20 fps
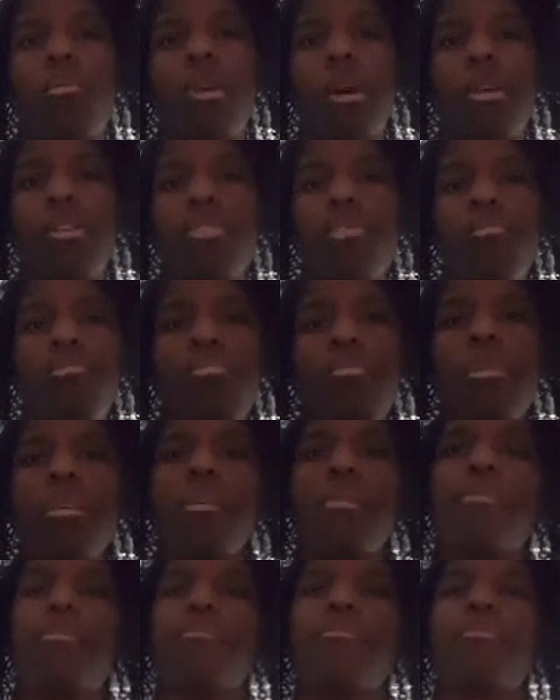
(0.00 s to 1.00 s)
as you
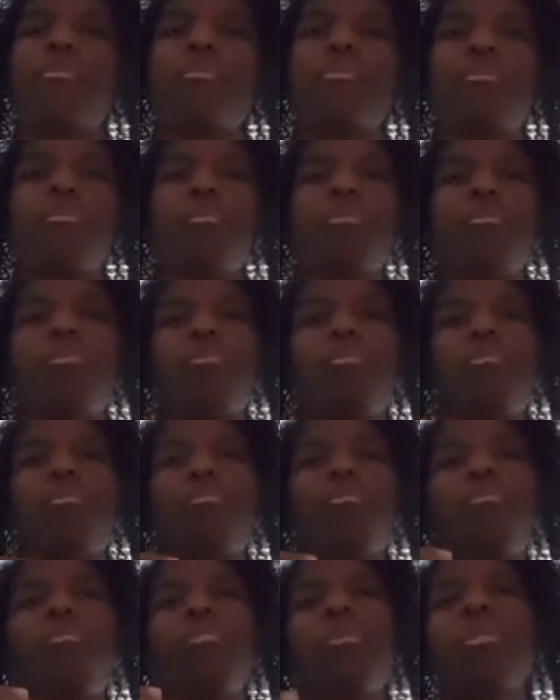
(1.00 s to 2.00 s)
breathe through,
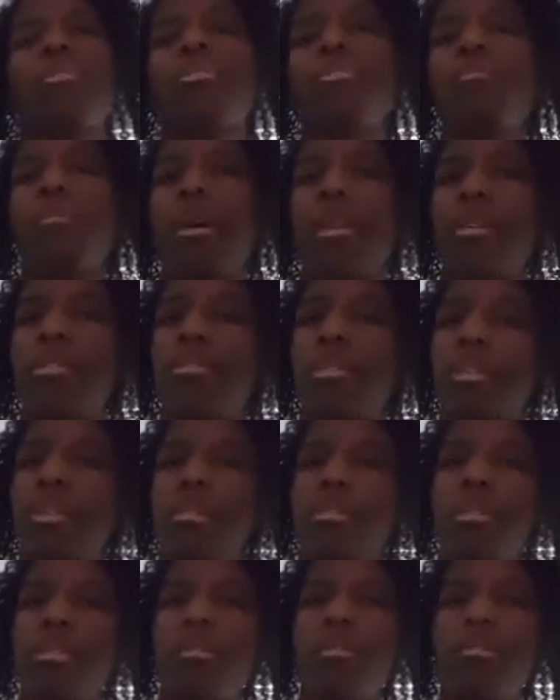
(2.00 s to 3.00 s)
what is your body trying
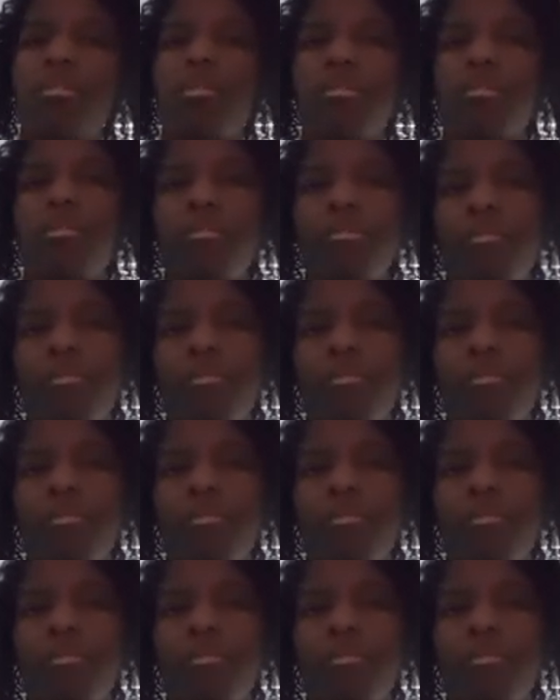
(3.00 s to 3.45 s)
to tell you?